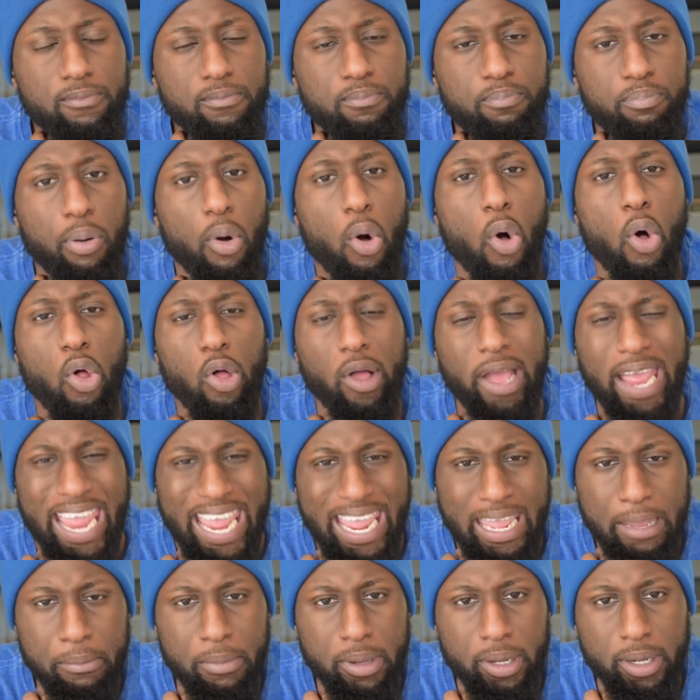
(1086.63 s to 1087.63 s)
Paul
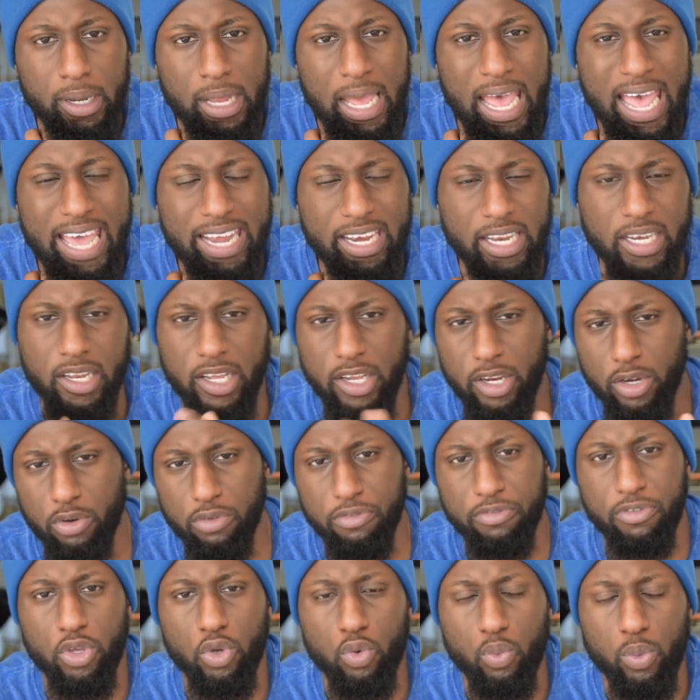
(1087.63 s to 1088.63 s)
Heyman had an
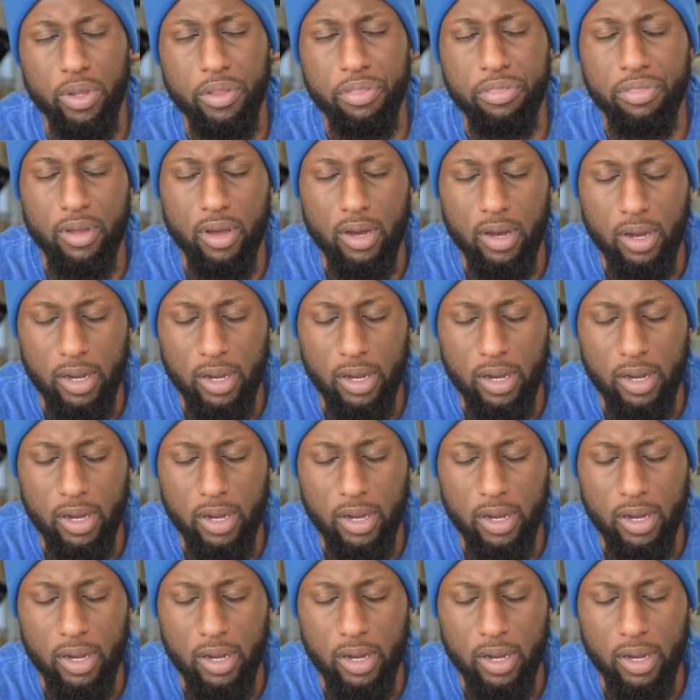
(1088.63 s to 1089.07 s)
interview with